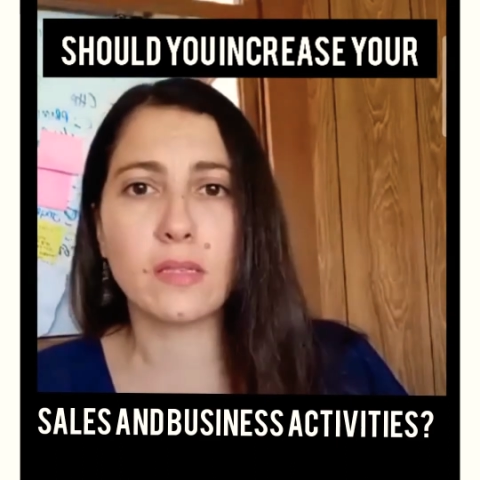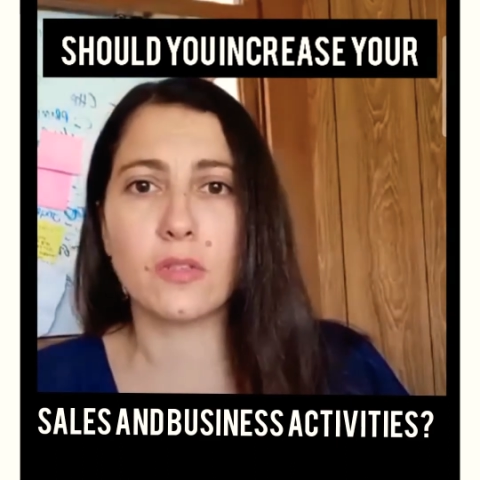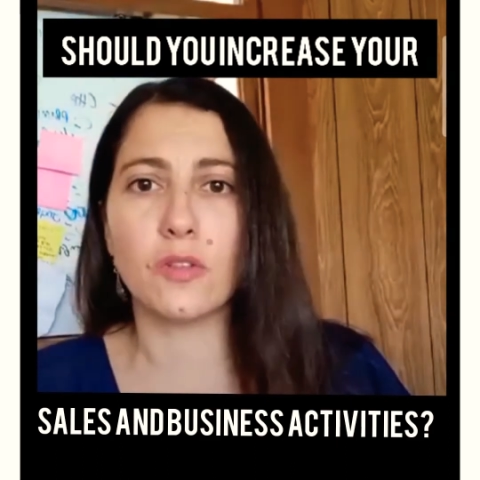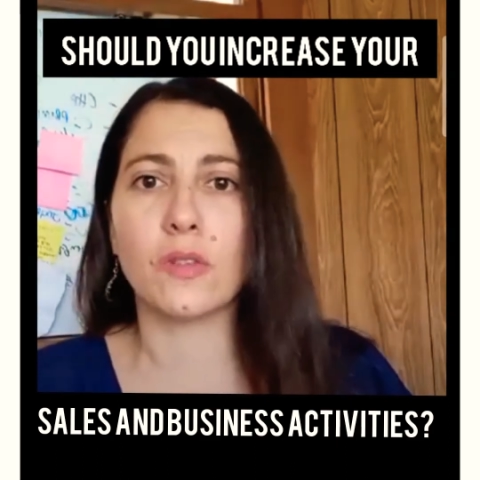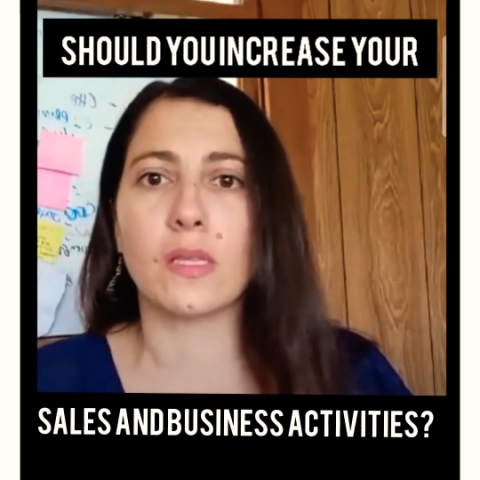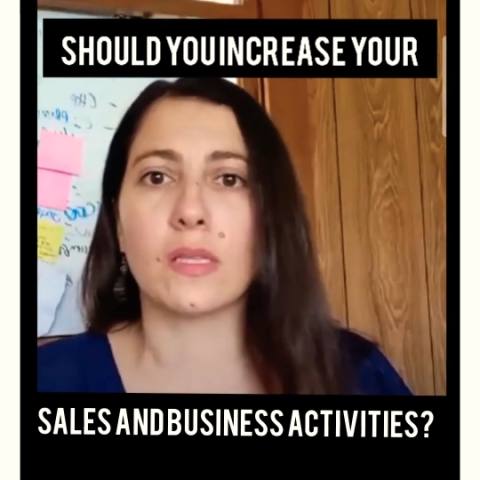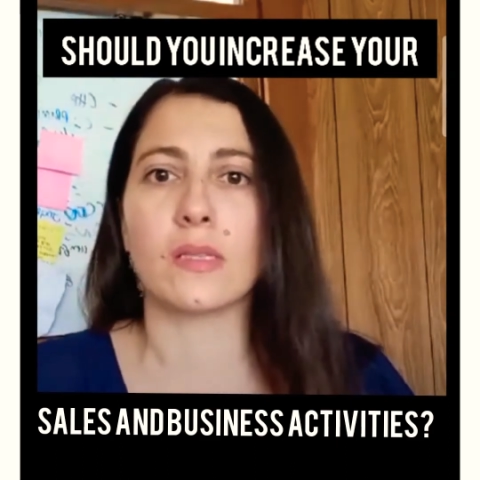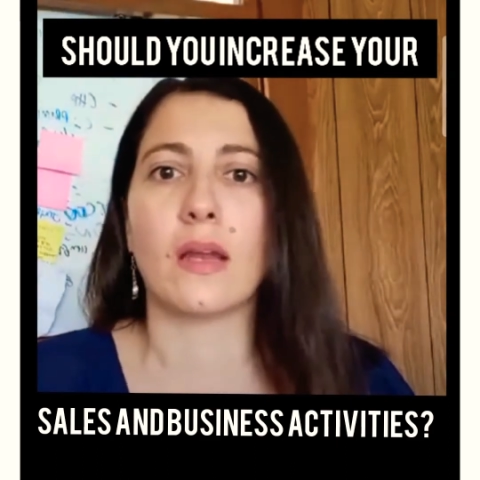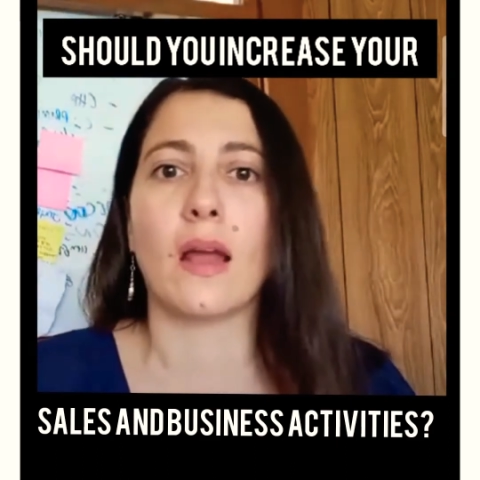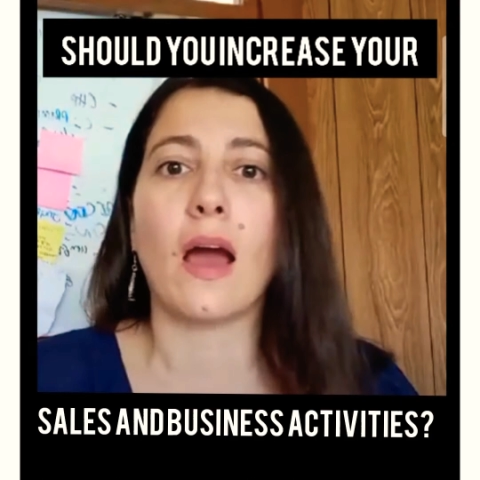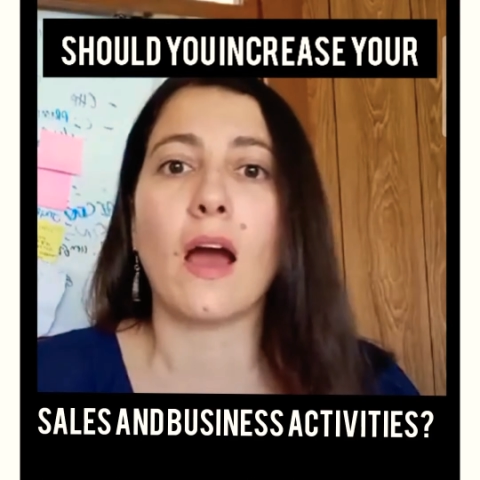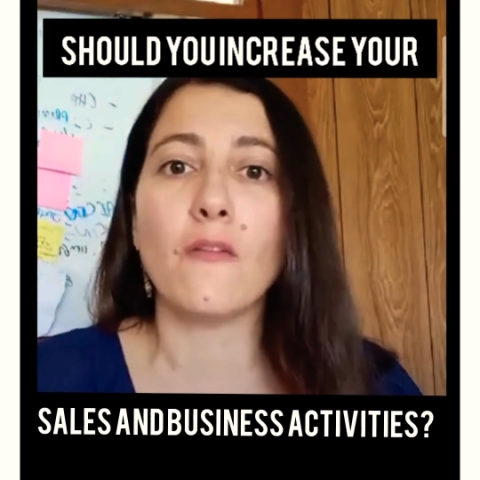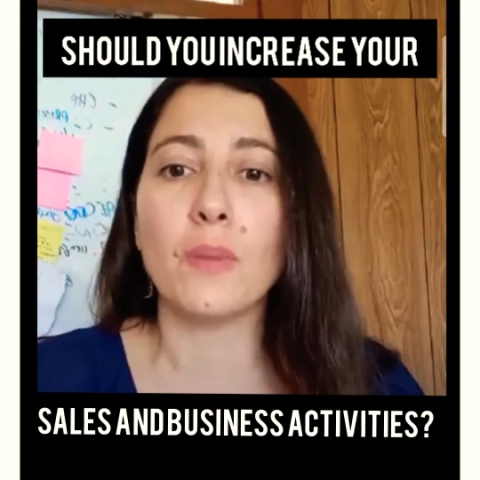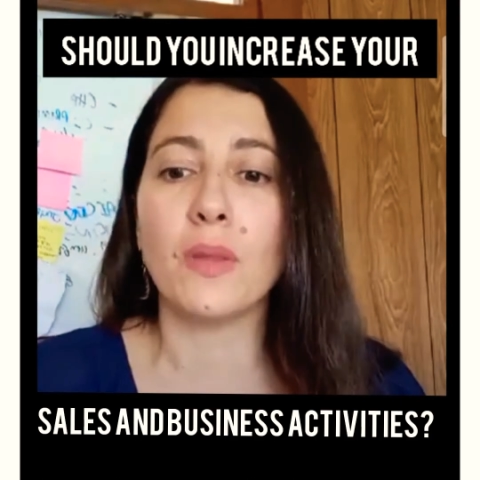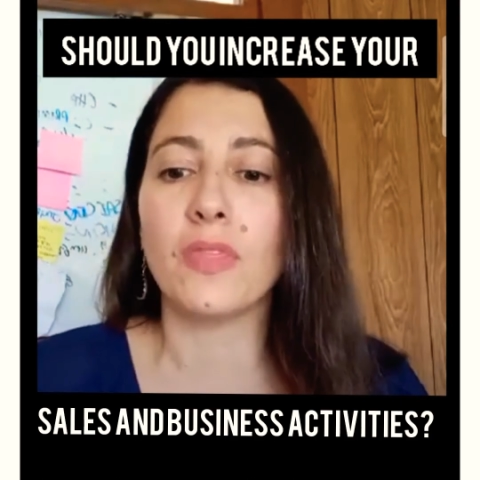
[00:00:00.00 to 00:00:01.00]
users that I have,
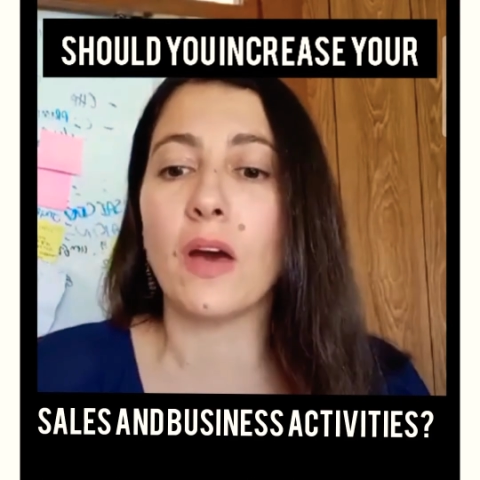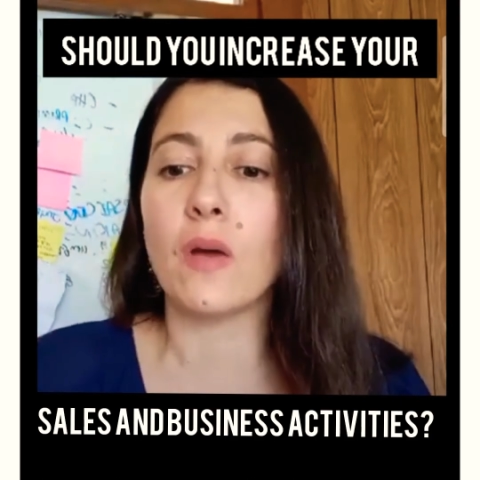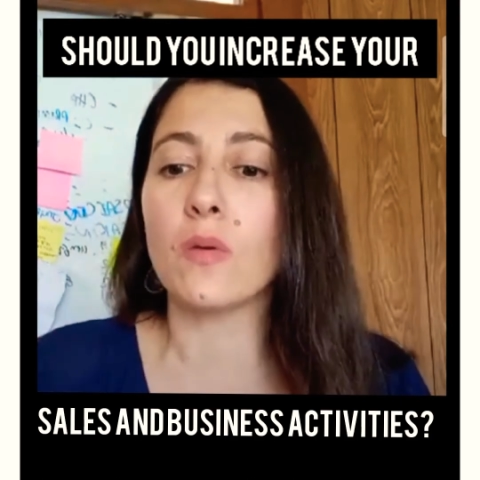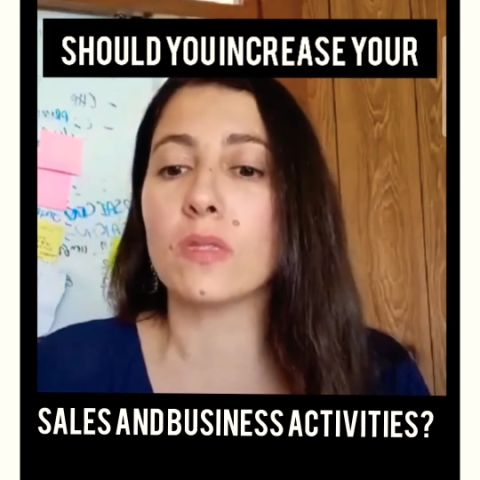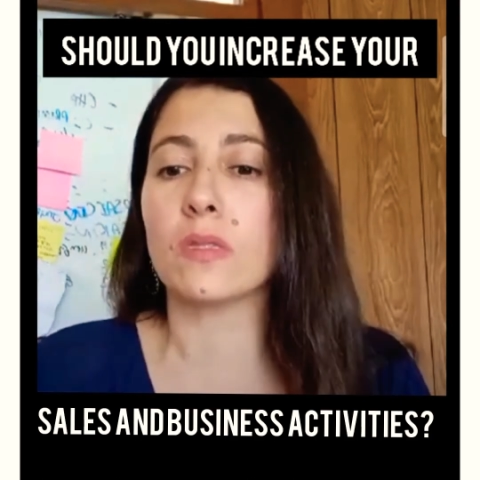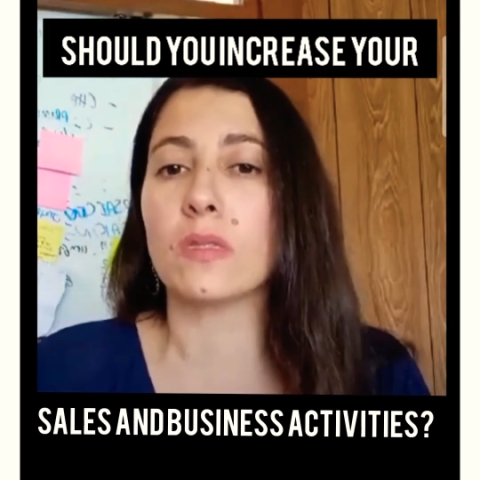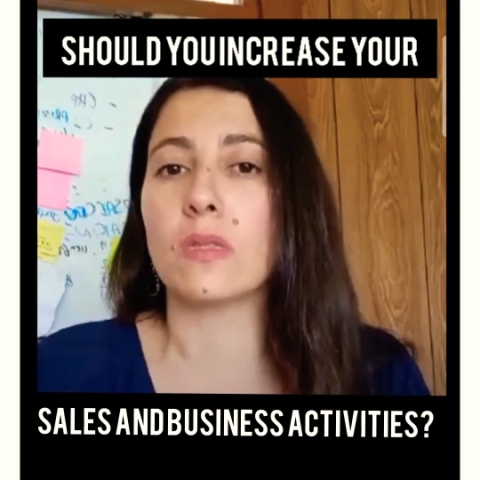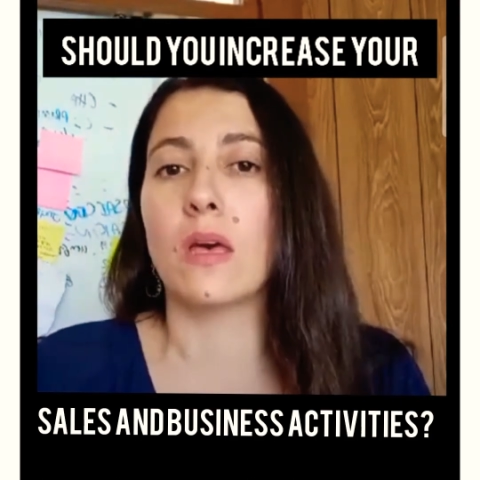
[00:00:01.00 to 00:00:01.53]
but that was